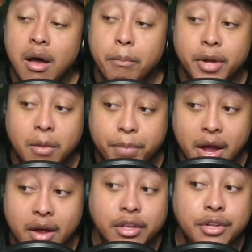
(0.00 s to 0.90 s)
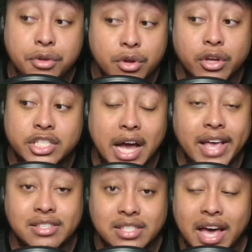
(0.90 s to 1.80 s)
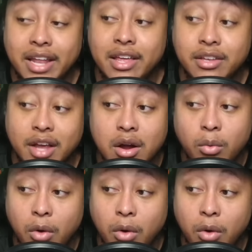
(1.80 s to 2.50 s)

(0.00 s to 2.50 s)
but apparently New York Giants tight end Darren